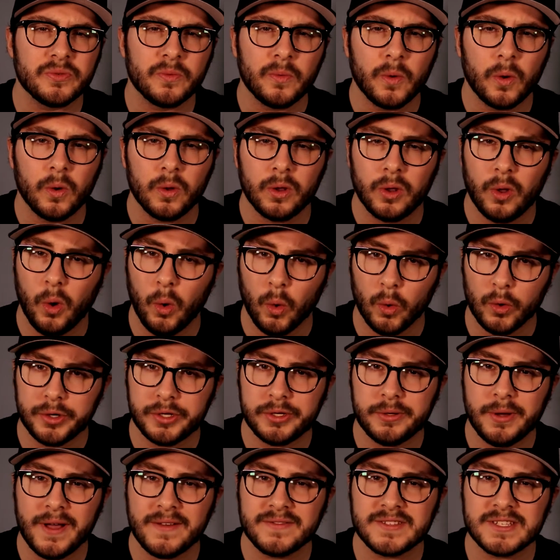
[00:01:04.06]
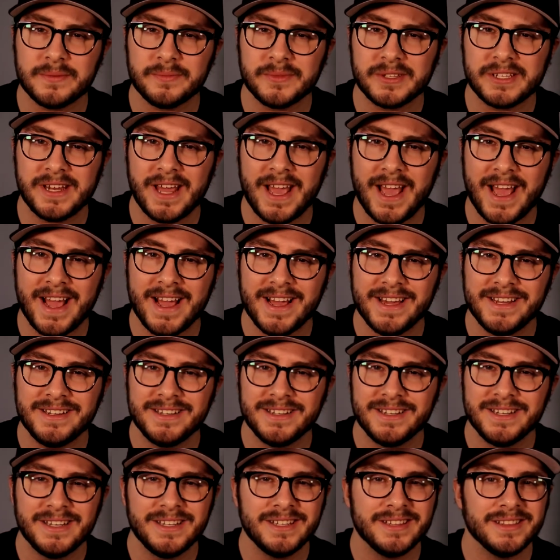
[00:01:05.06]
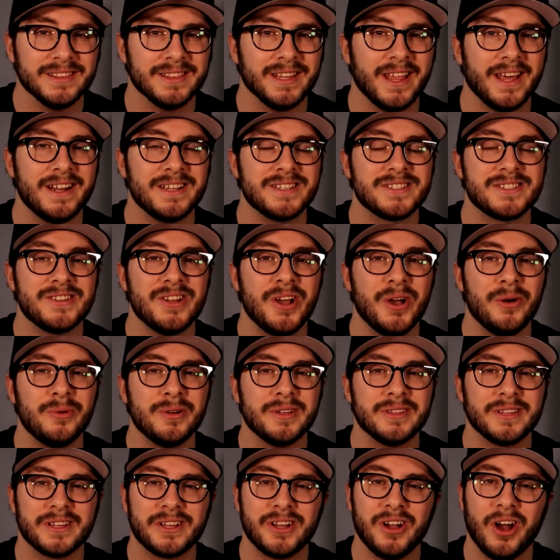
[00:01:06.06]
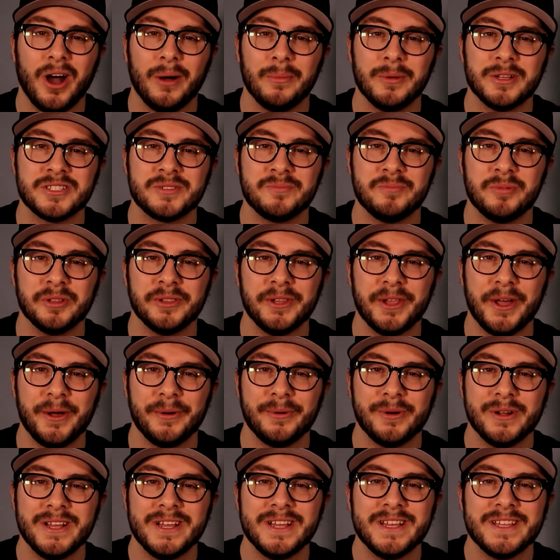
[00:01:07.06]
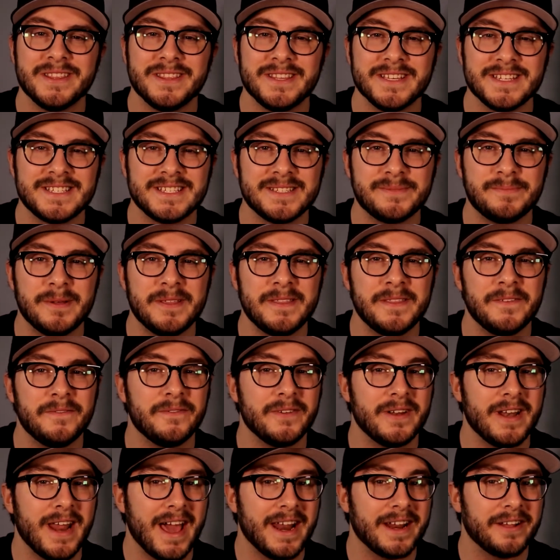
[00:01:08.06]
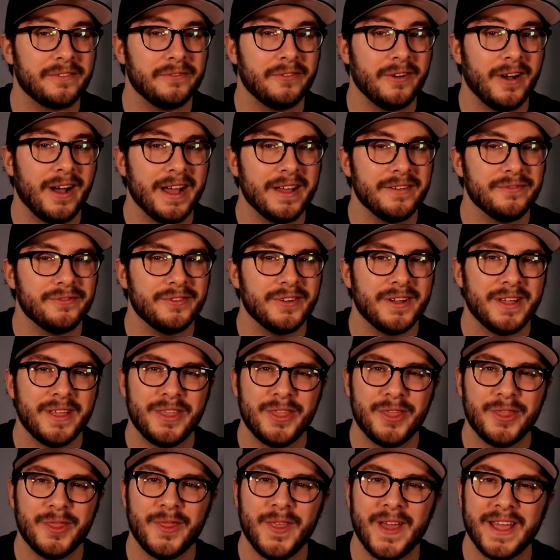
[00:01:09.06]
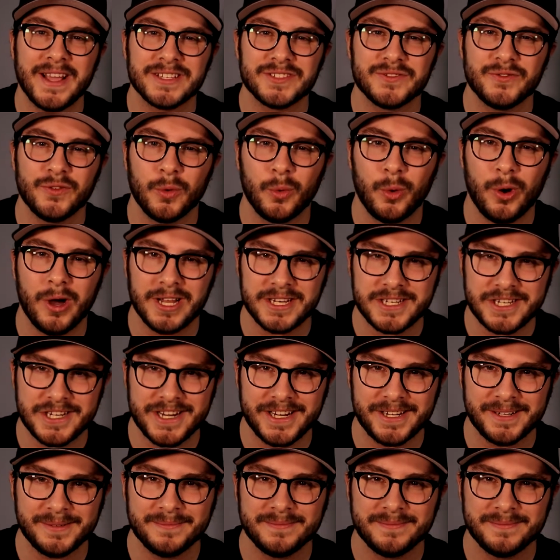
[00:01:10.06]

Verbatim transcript: a role, or do you have something to add? Let us know in the comments below. This has been the Fanatic Five. Thanks for watching.